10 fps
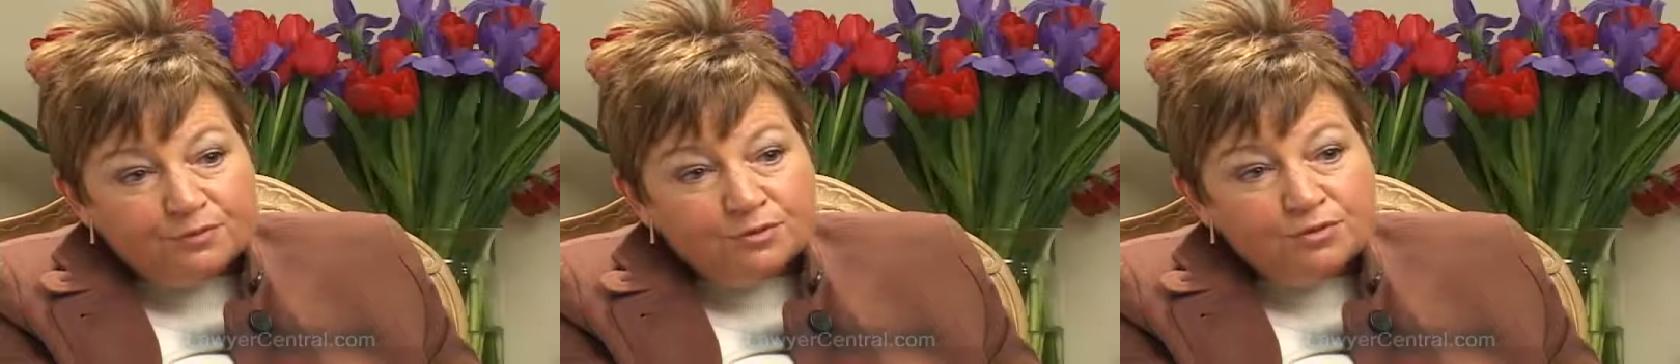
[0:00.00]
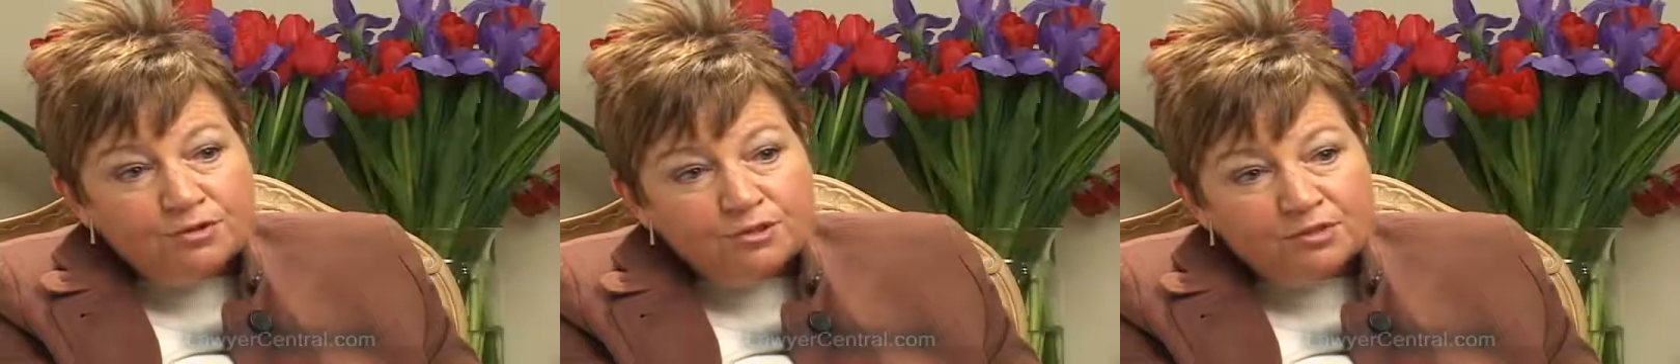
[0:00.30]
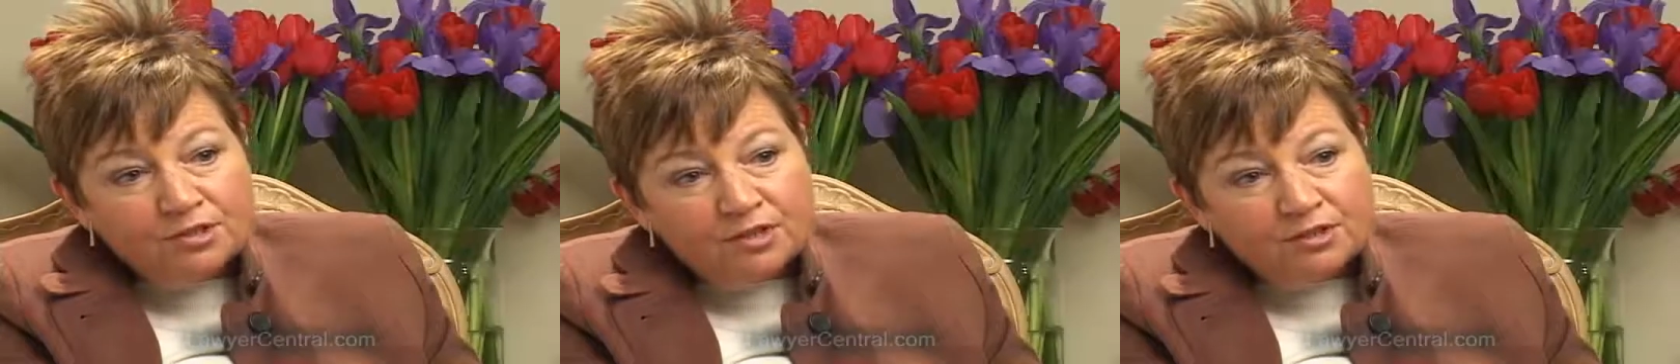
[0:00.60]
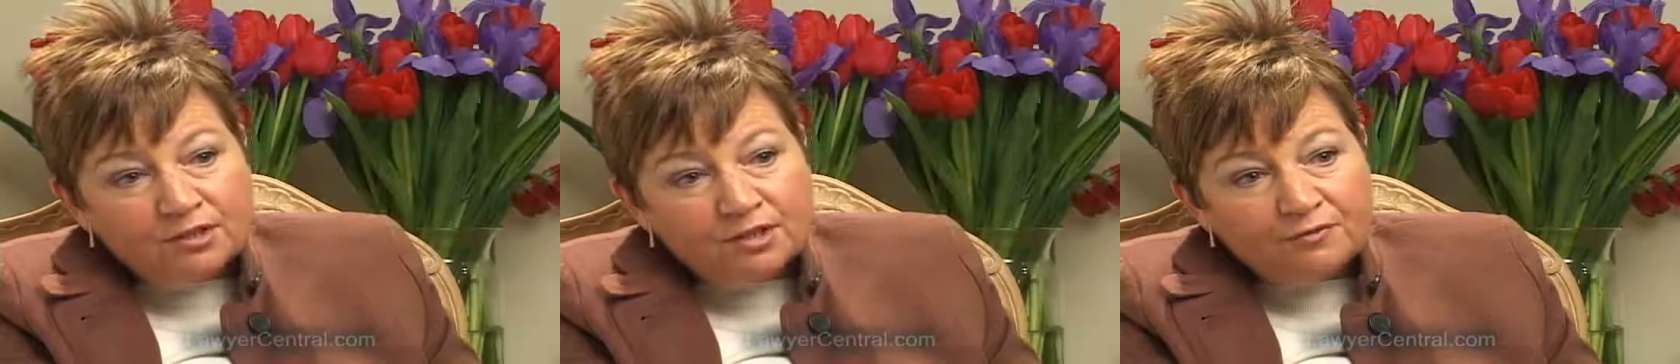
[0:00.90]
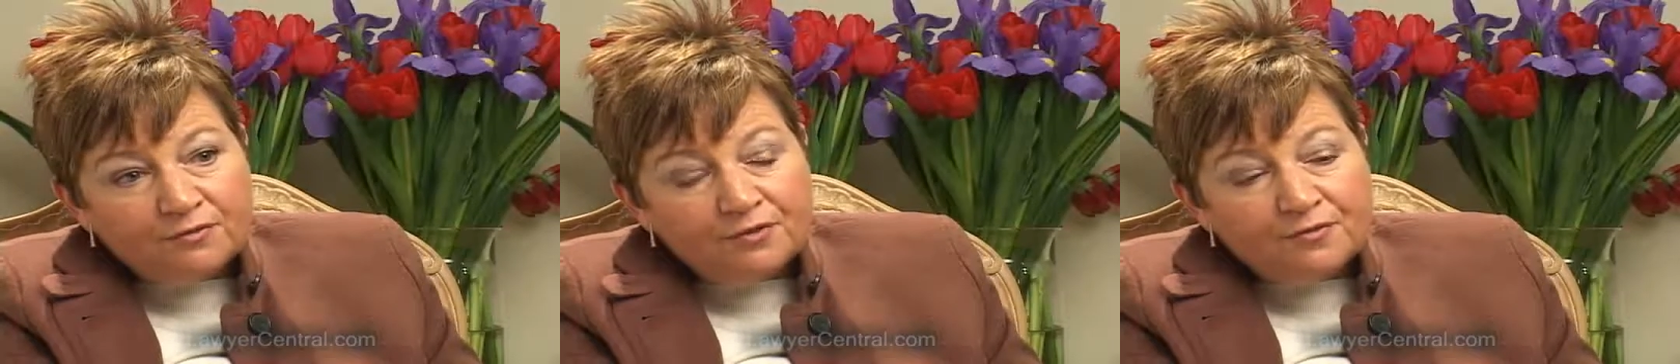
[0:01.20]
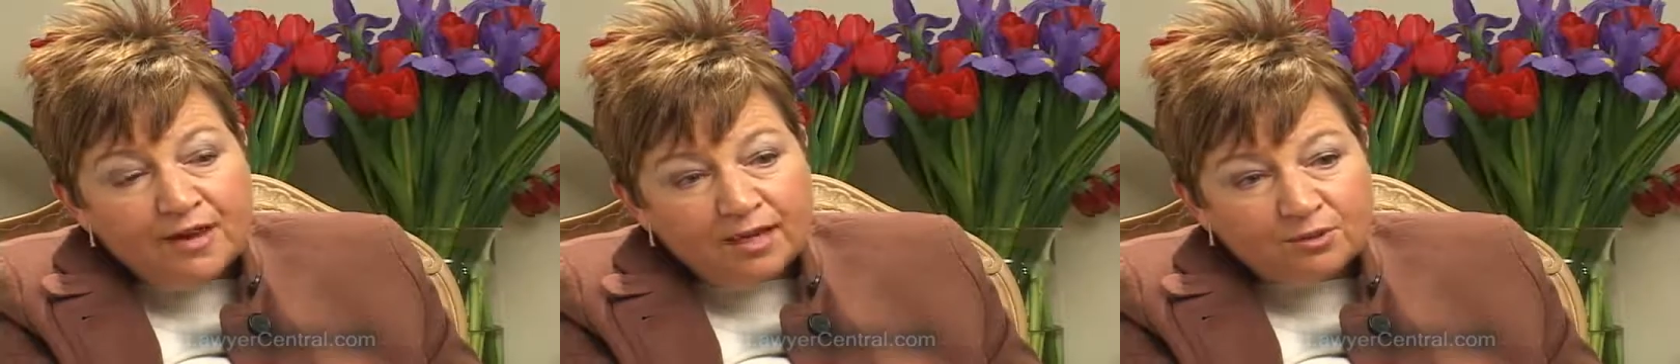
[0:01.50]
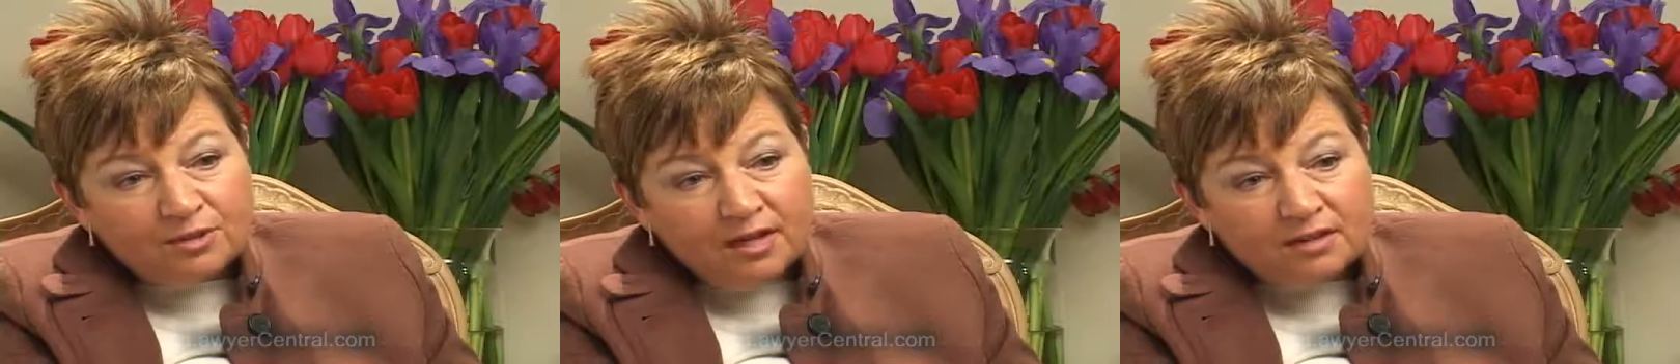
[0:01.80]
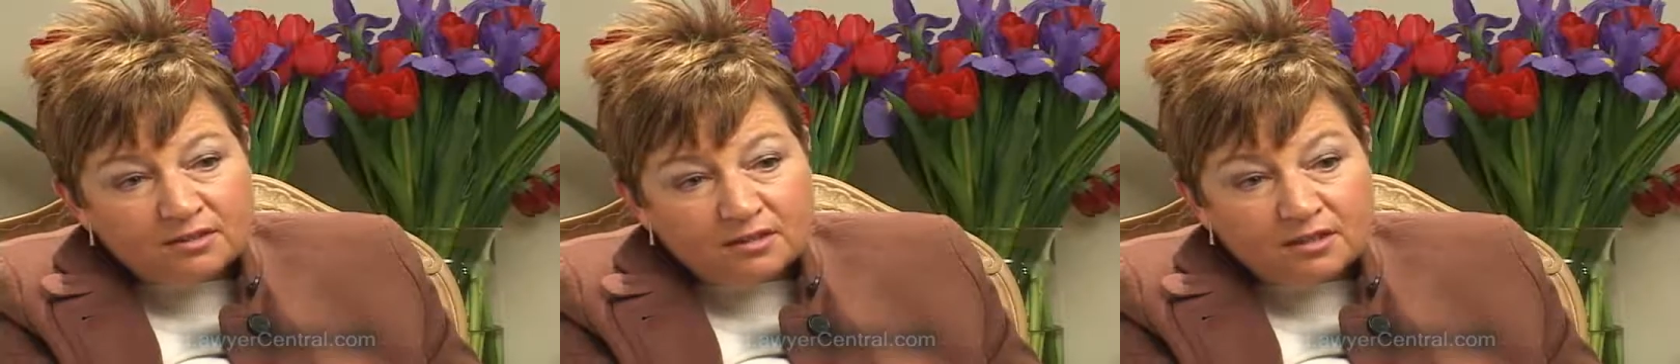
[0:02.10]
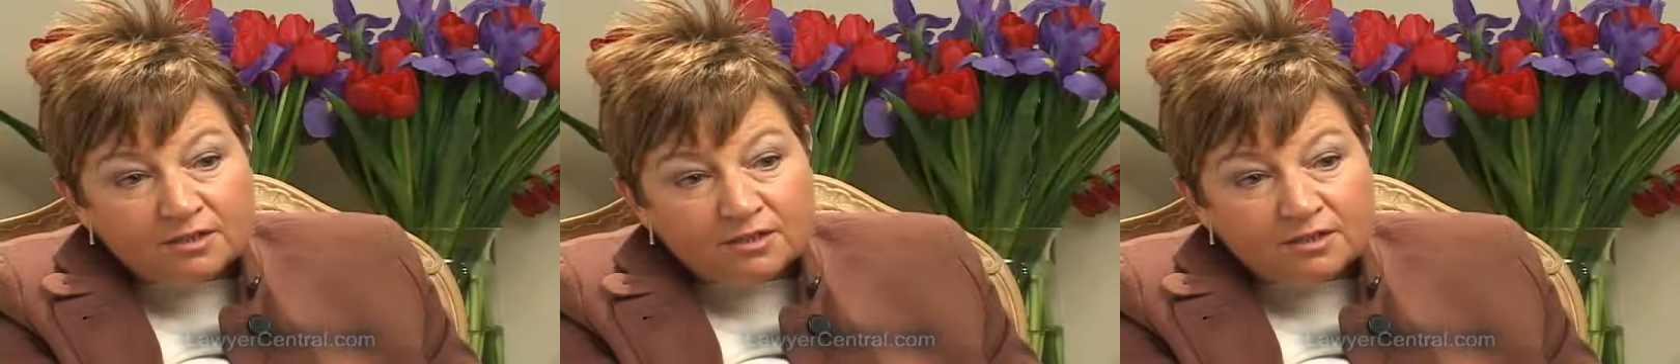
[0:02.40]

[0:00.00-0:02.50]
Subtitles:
There's also a section there for the value of the asset.